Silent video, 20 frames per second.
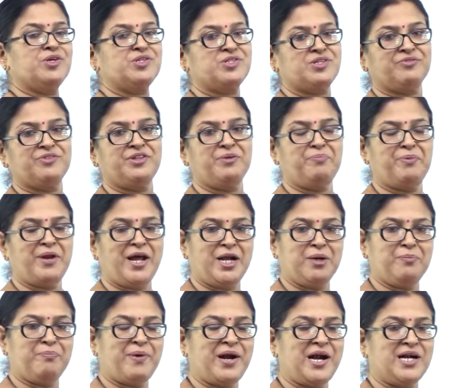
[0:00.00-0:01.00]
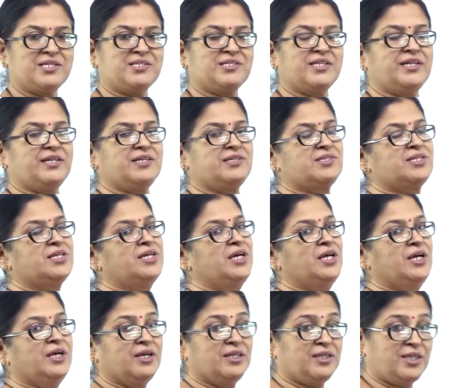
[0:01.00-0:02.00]
most of the plant parts, that is
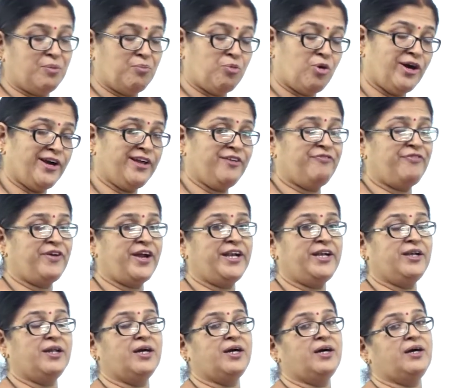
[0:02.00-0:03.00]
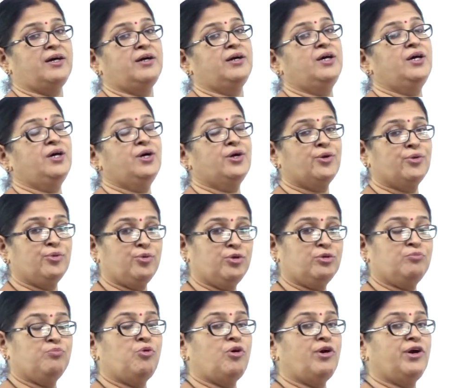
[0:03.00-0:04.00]
the modified uh, root,
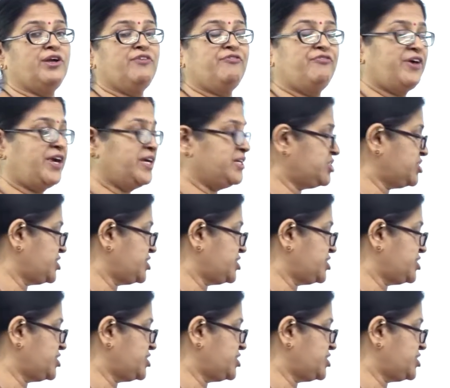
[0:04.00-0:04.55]
modified